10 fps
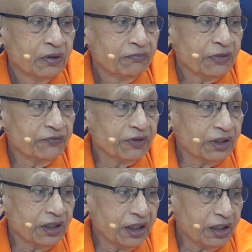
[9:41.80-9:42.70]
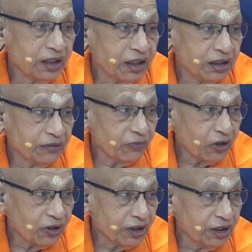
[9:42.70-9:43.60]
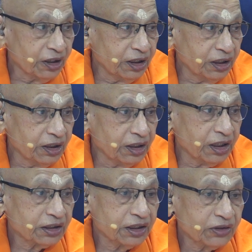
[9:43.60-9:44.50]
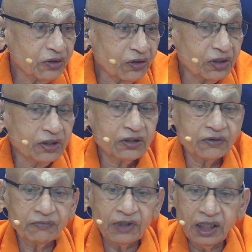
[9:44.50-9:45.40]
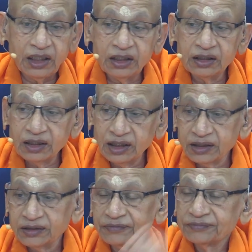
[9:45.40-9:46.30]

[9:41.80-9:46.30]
but even Deha, the body, Indriya, sense organs, mind, intellect,